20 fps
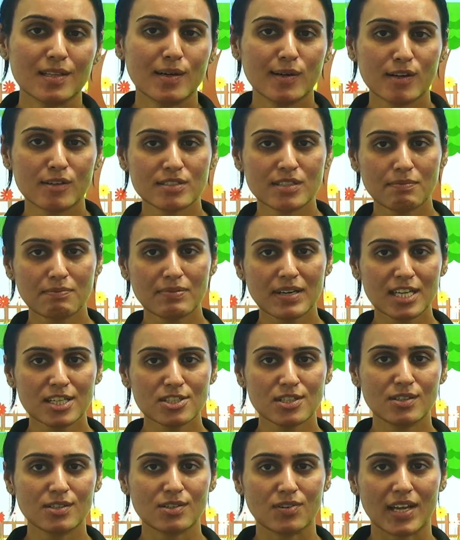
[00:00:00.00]
of
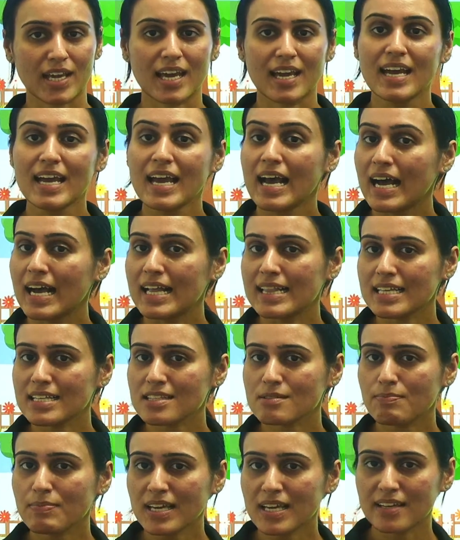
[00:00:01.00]
separation today. Let's
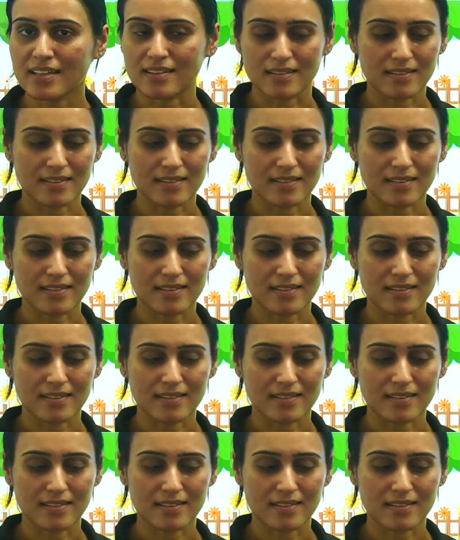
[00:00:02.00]
begin.